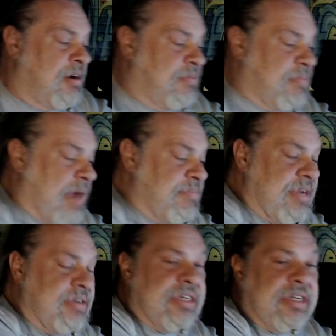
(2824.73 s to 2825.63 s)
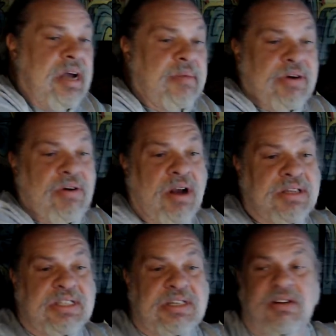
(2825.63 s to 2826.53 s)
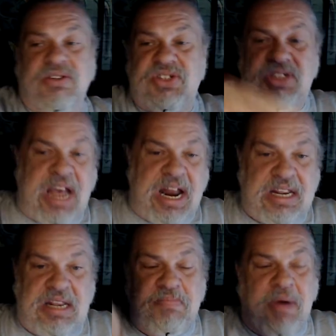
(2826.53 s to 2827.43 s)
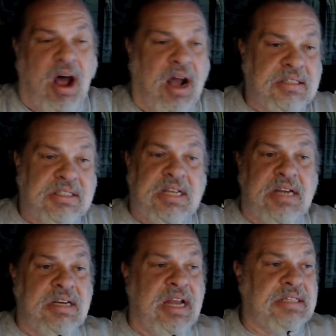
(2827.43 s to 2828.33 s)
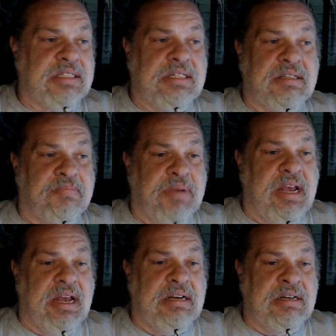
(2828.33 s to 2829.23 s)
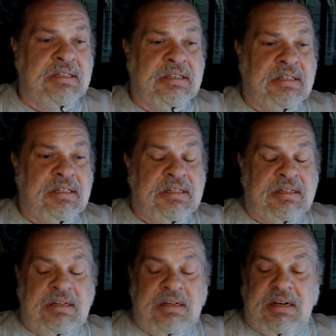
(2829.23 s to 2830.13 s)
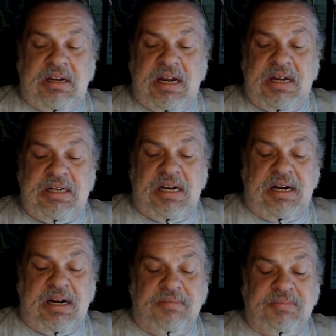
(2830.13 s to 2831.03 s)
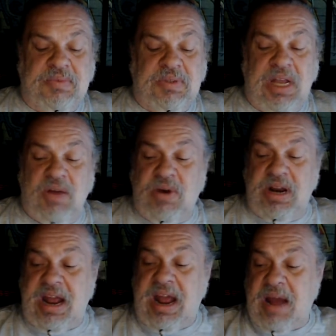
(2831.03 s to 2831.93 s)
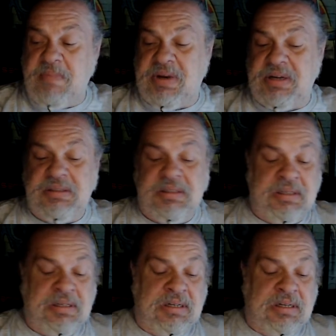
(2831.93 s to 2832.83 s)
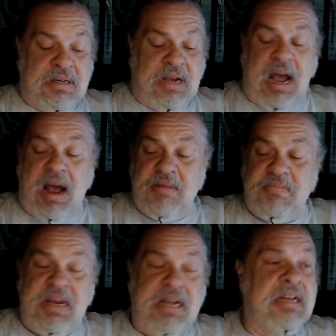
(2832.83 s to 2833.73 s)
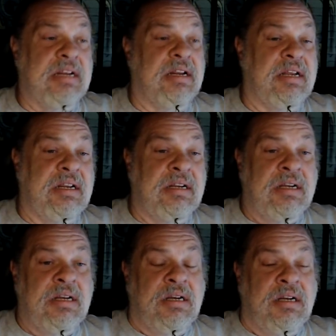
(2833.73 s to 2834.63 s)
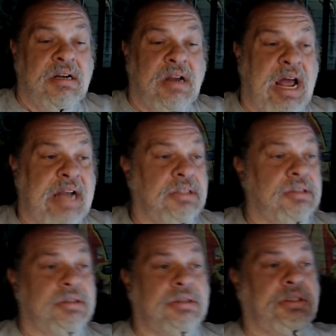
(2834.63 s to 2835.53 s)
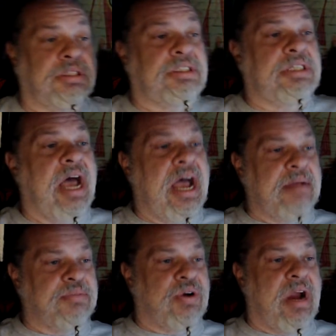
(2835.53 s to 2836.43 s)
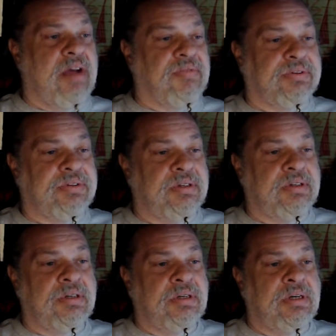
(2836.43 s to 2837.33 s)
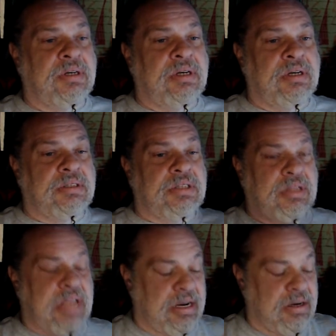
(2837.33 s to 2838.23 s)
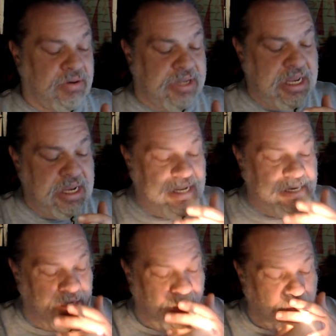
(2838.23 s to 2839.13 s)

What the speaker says: my music come across this little staticky box sitting next to the bed. And when it happened, I immediately like just time traveled to that little kid